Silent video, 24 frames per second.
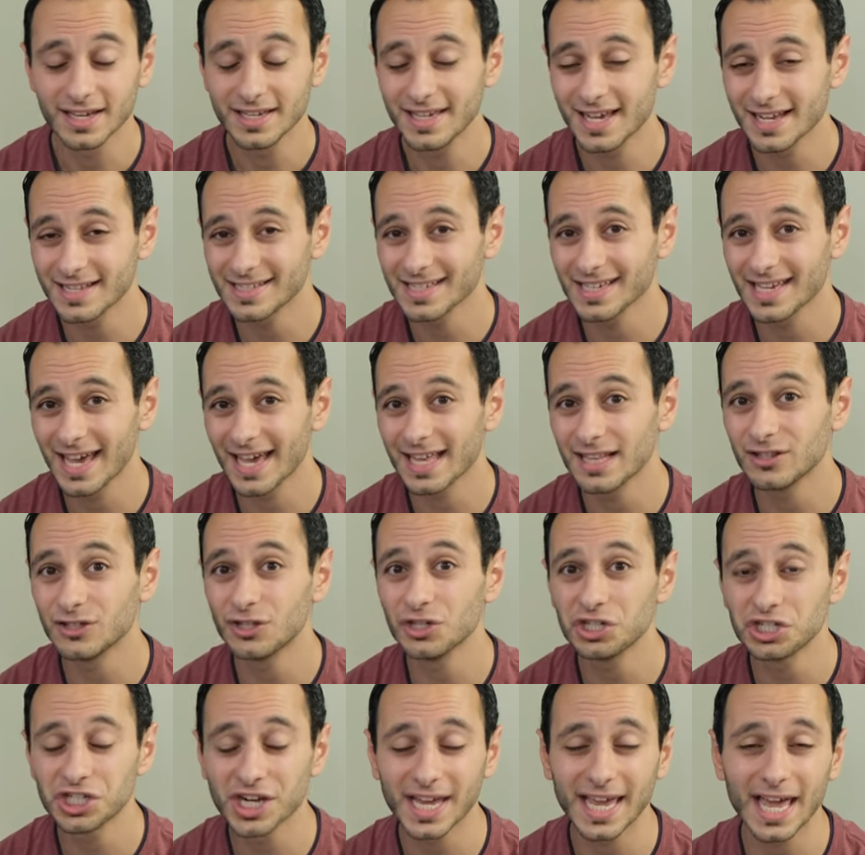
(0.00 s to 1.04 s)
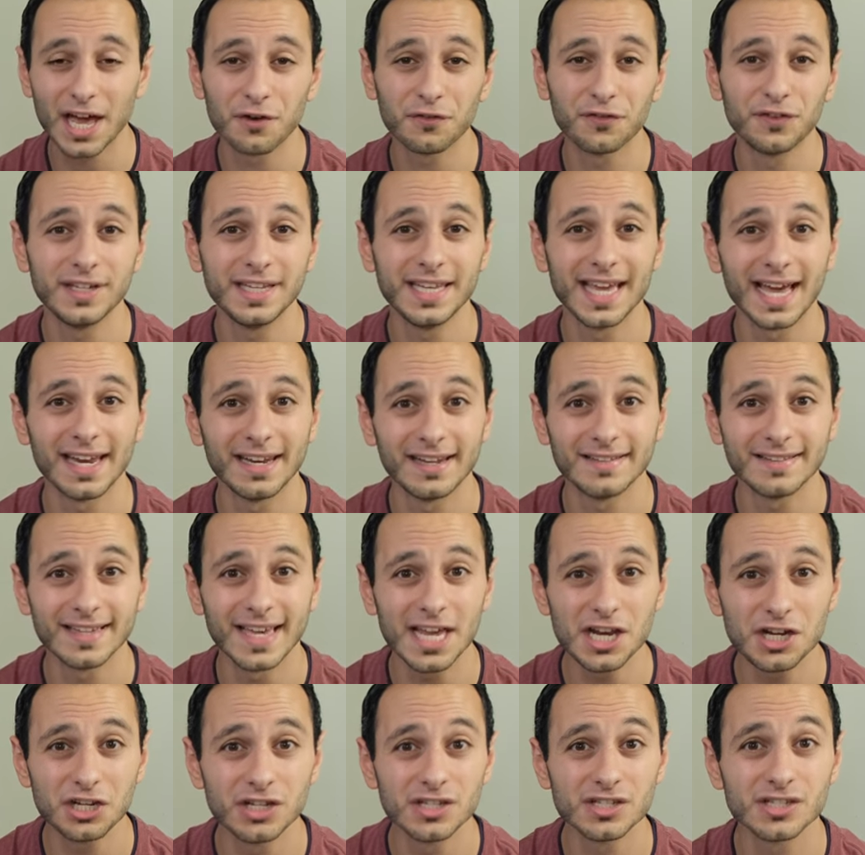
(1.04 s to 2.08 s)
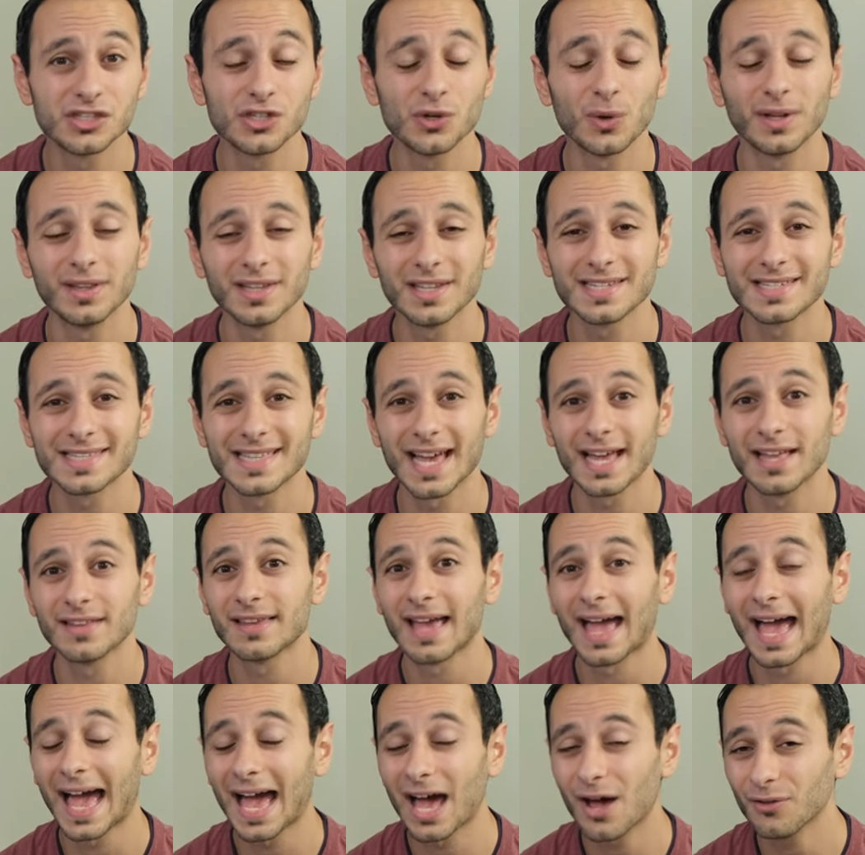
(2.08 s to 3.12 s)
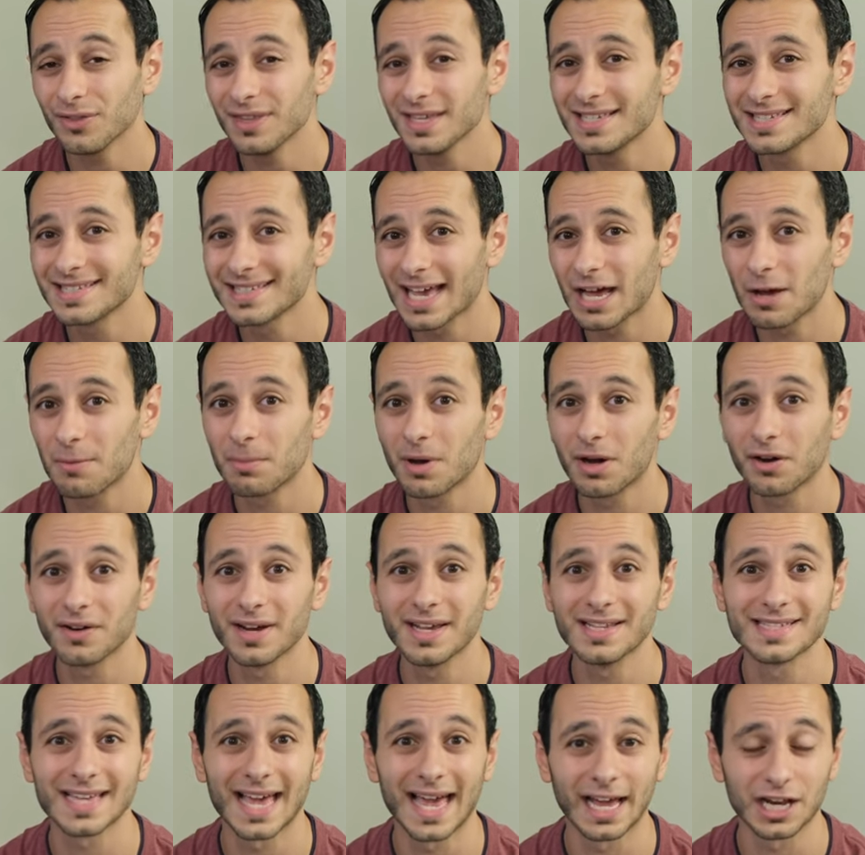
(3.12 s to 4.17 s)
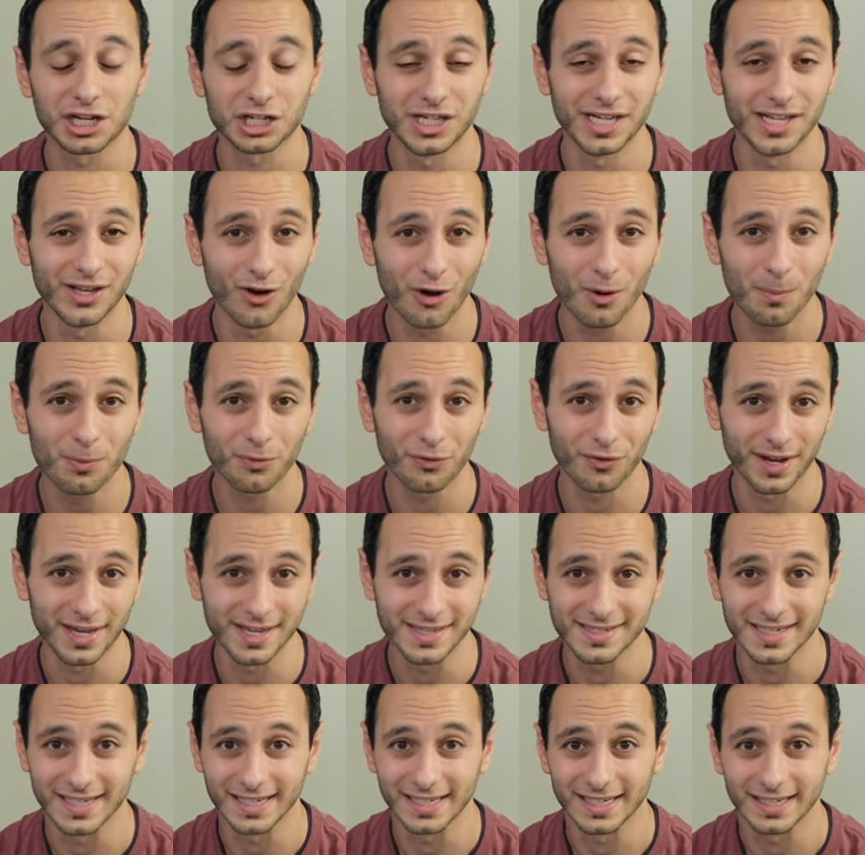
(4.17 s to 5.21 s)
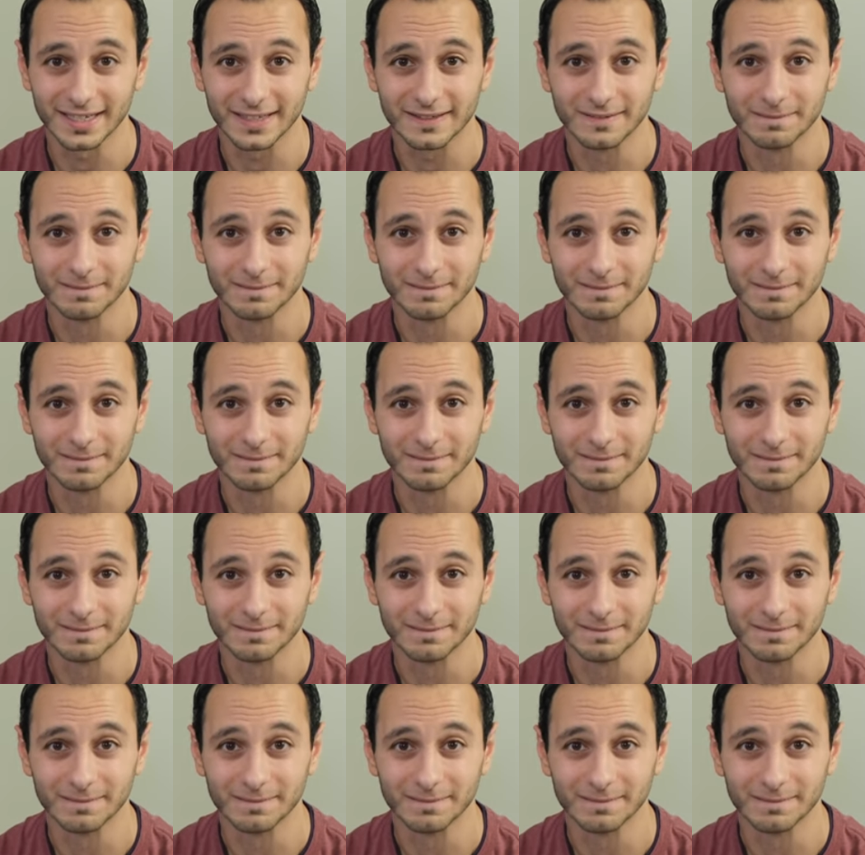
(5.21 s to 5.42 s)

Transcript: Yet again, do check out for the annotations to understand how the soundbar is actually operating.